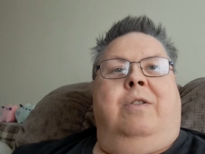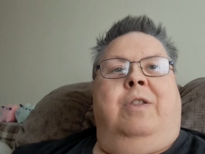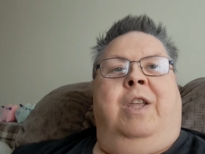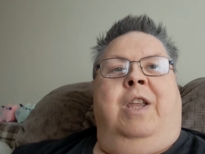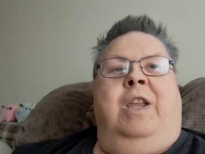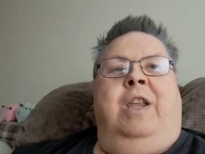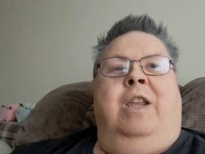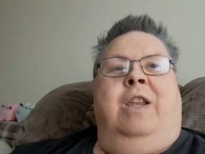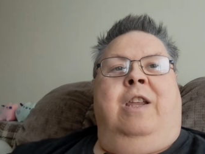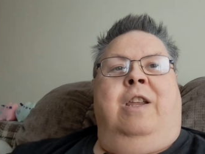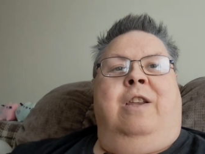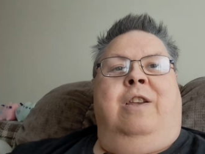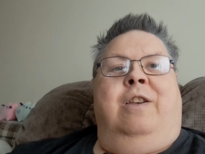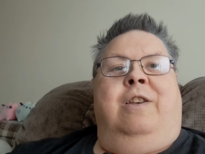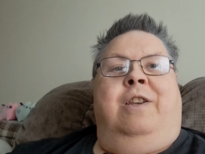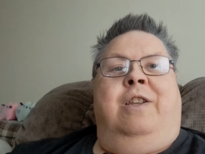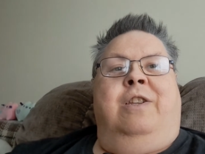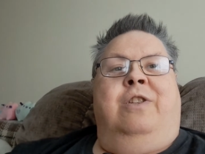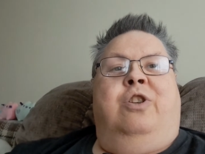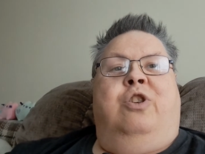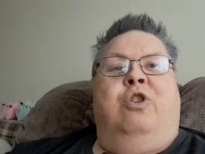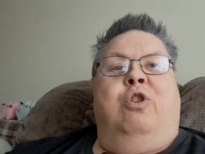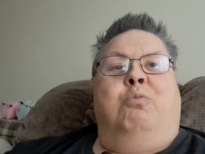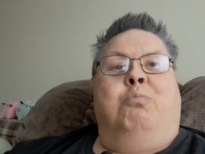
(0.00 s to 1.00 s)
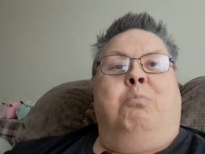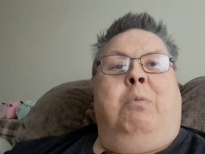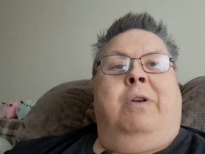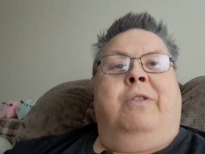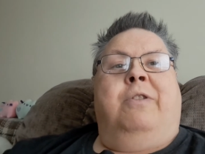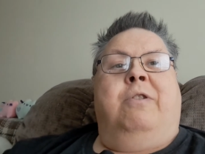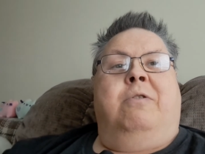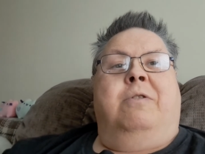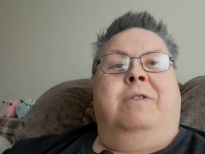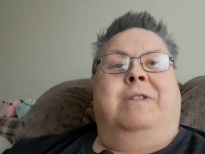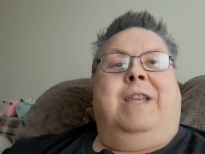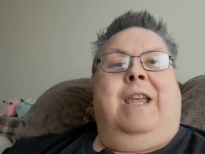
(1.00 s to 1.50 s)
The Did Your
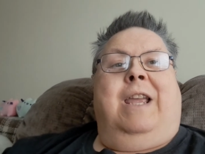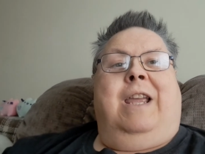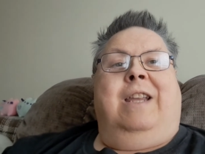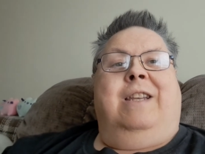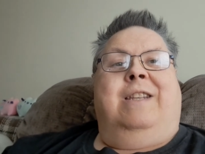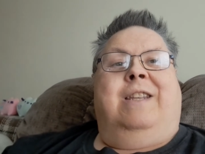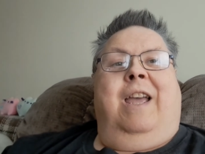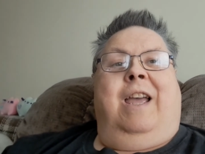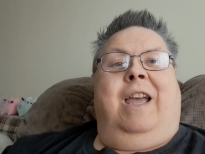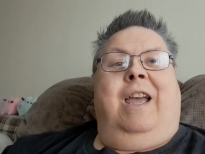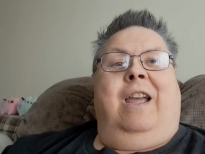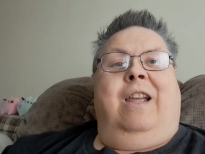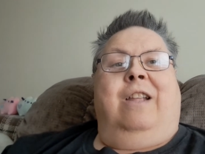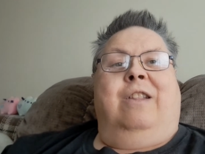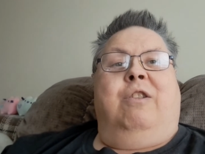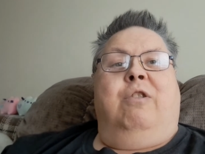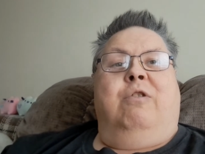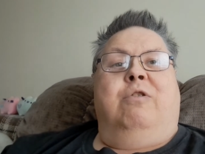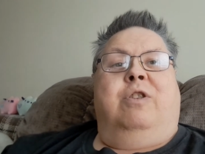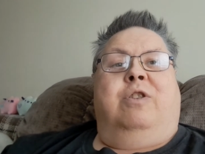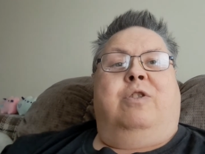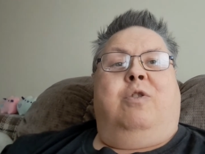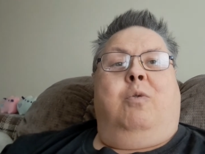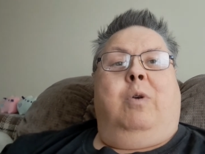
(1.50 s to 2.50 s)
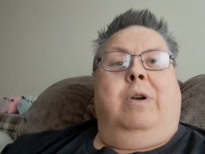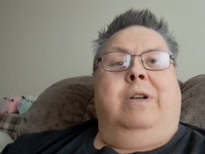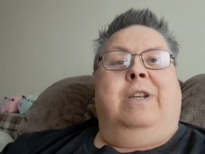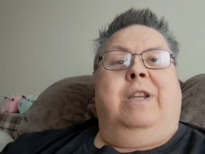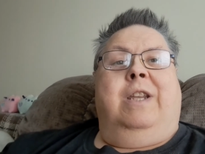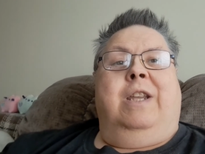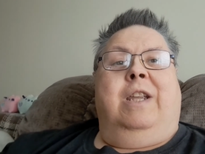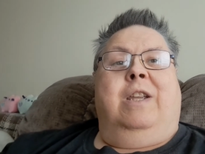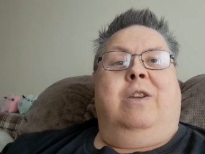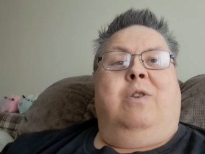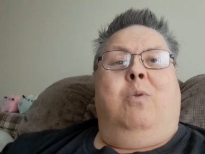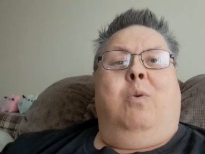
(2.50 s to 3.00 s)
Mother Say tag. There's
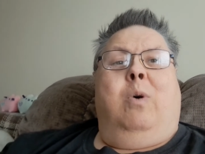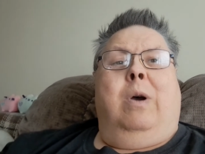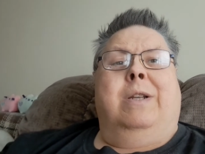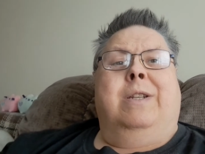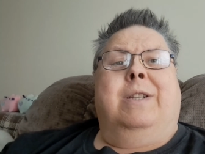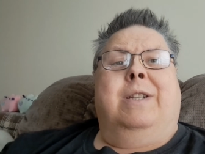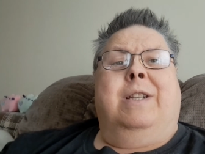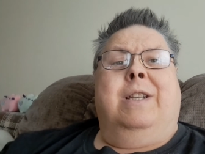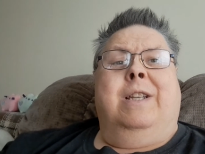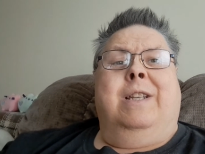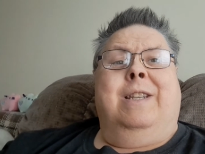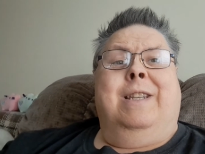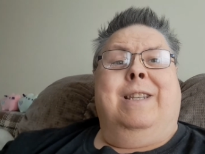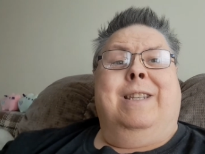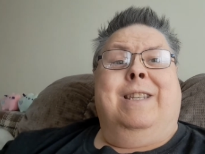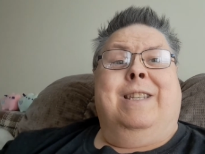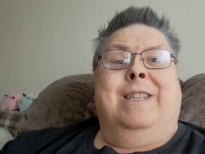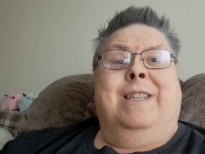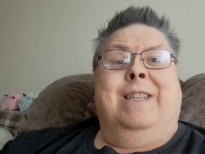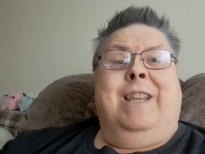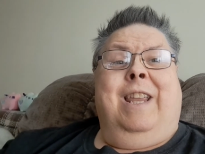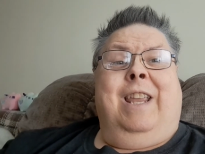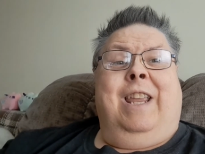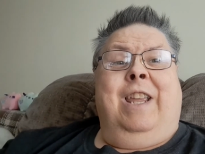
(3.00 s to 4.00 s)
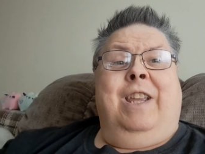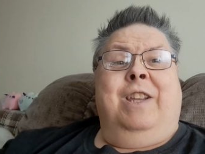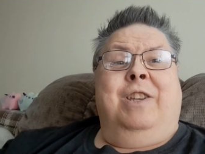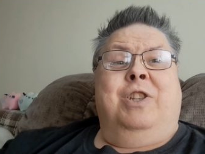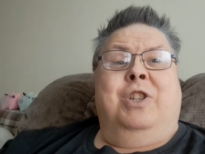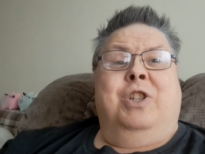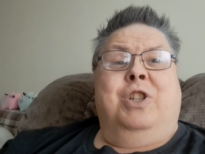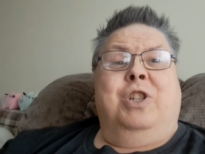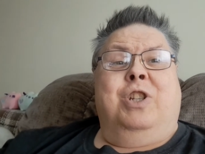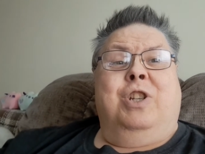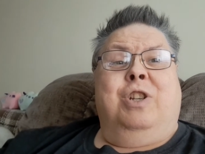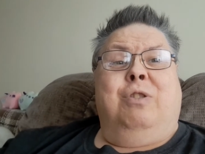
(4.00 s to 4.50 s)
20 questions
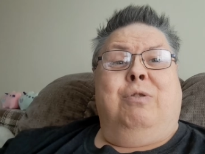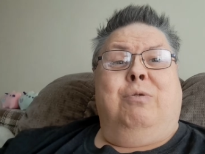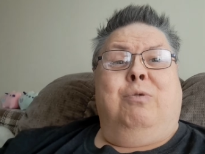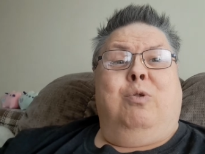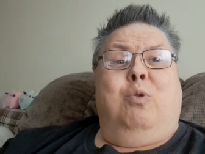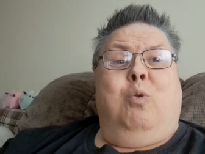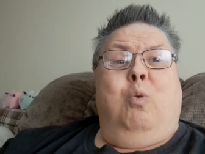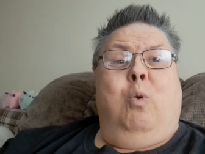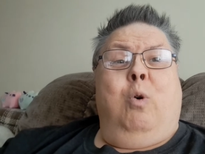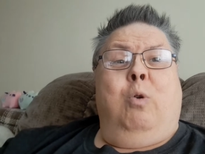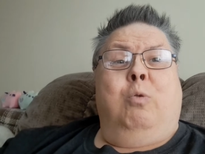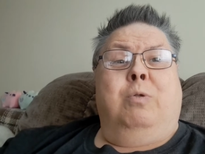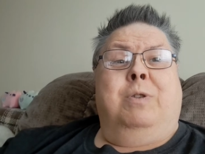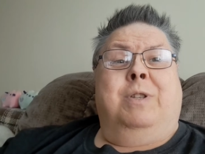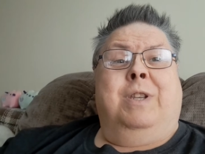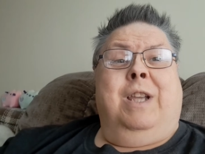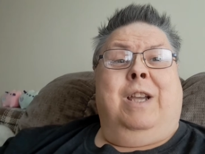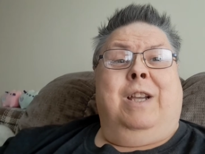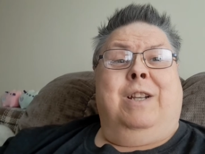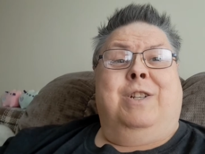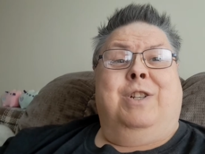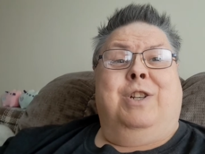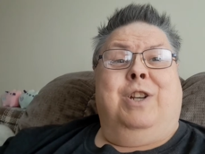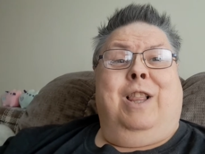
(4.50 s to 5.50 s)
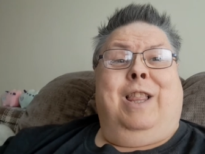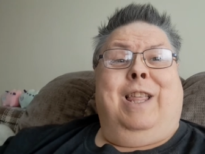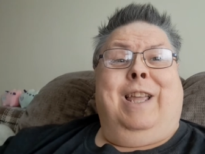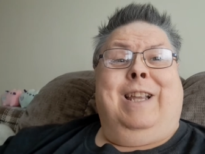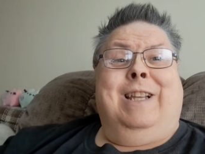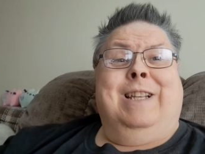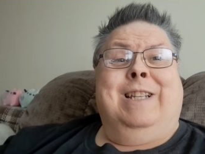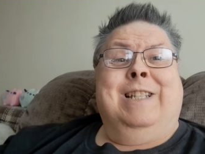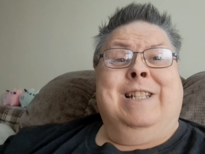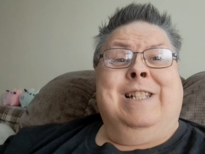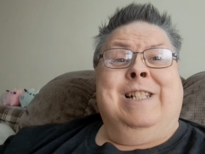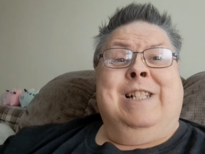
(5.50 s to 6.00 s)
ish, quotes
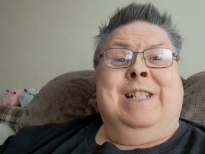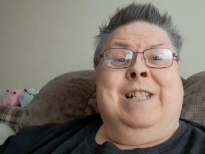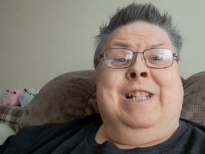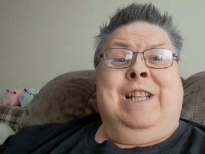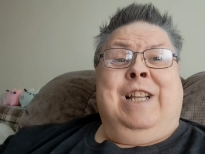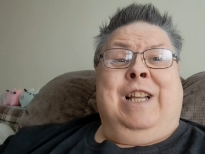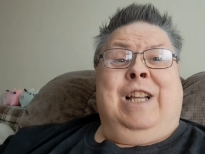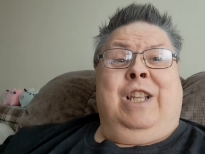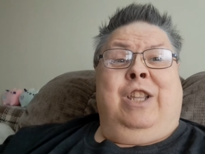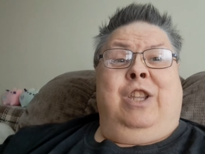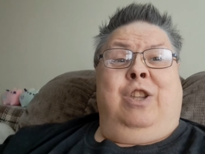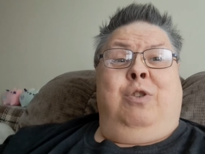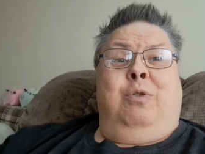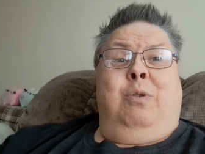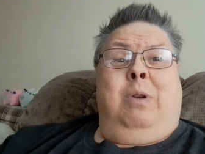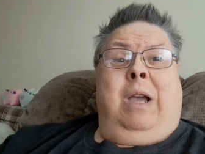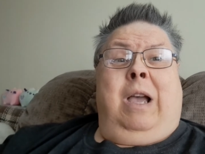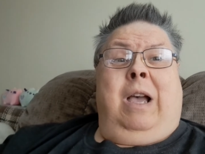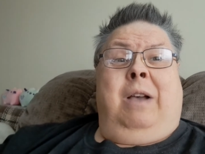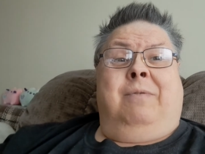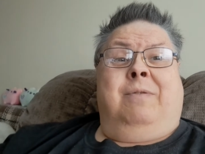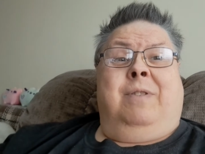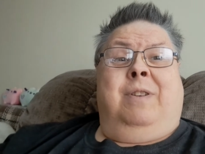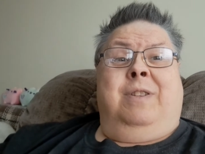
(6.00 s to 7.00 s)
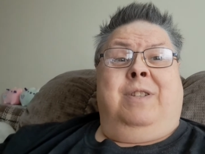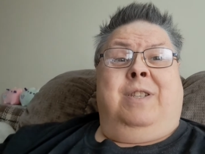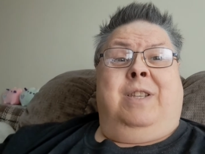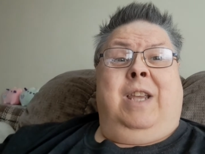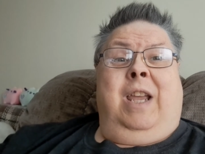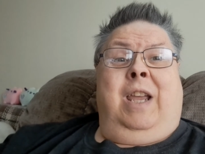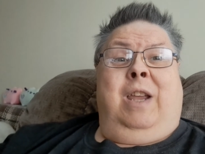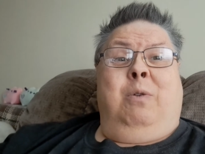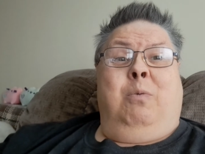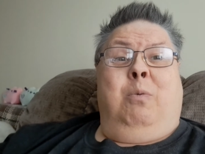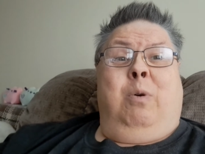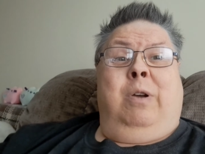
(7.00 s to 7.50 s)
actually. You have to
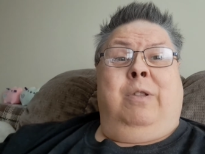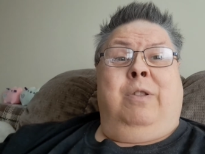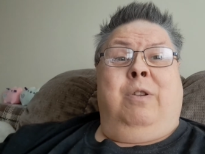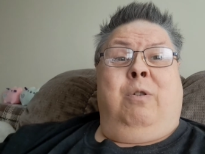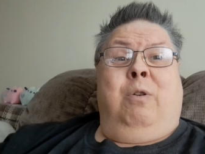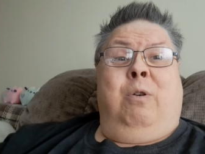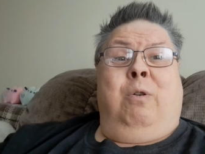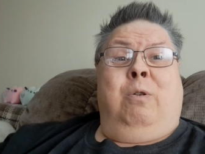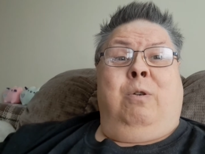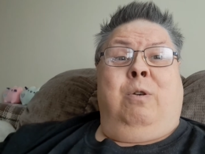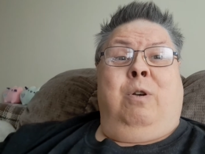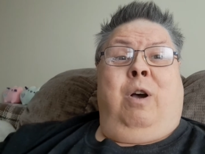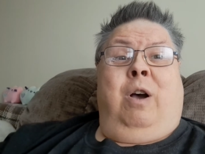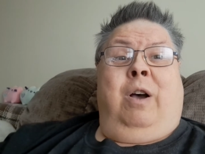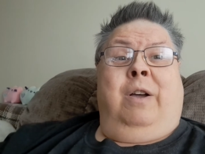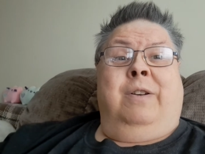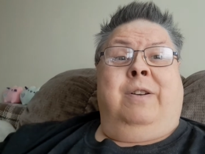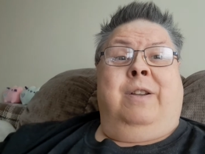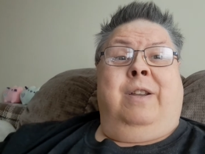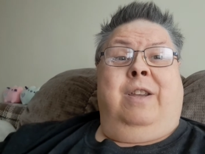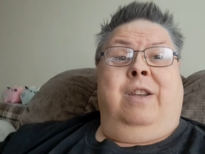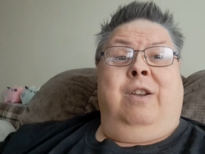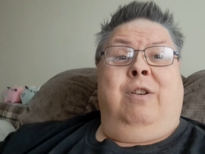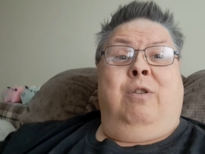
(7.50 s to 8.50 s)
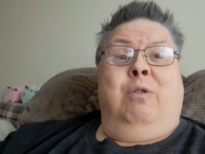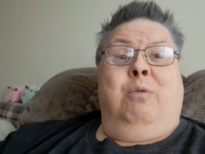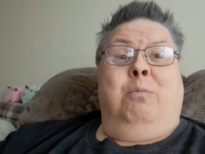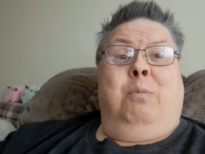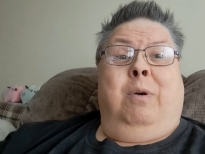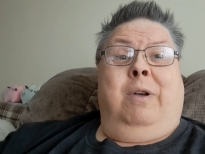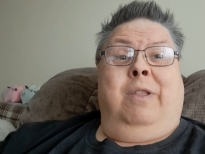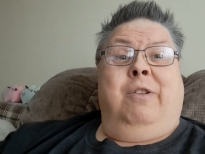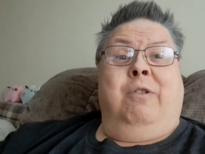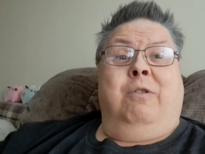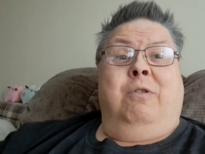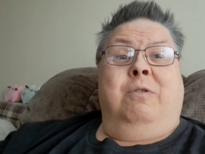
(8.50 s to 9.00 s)
say whether or not your
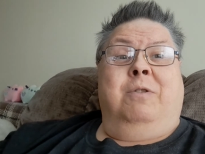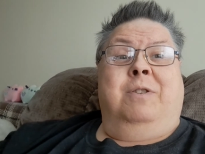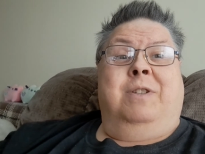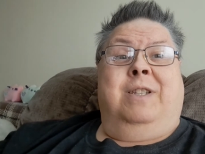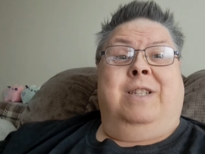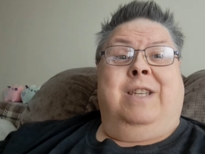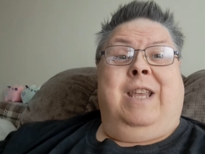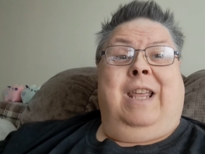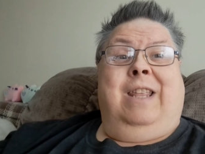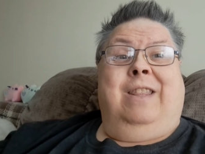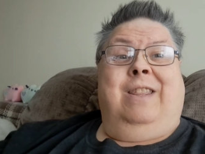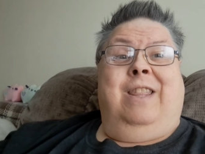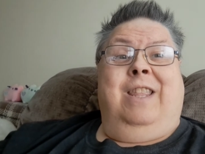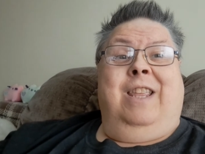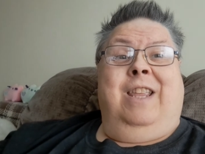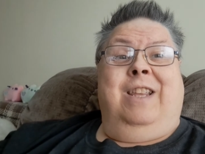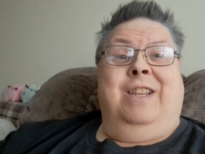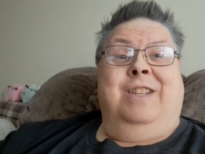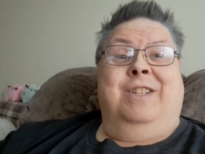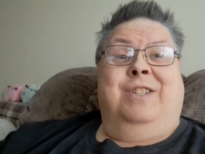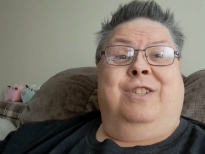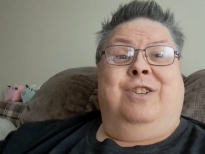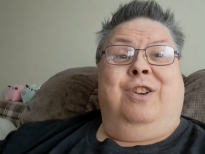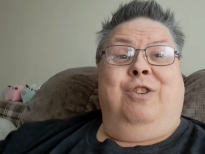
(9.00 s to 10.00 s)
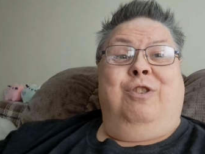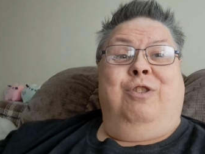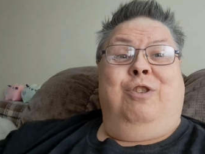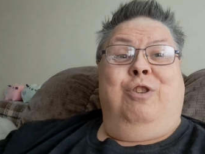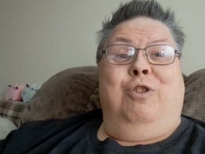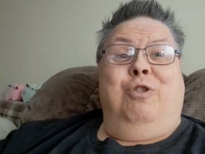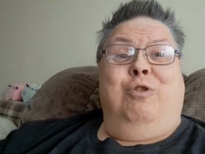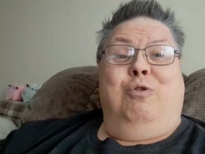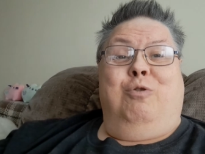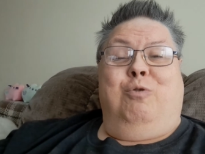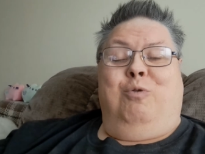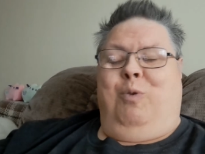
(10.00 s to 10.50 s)
mother said these to
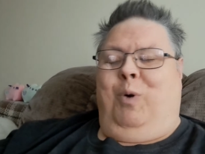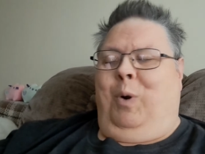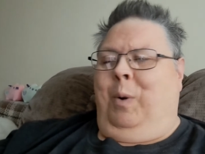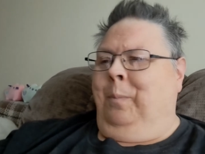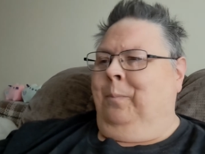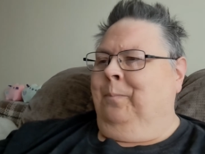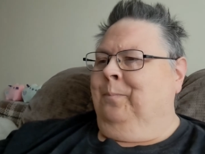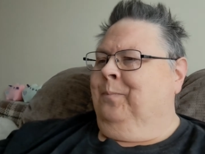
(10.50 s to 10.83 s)
you.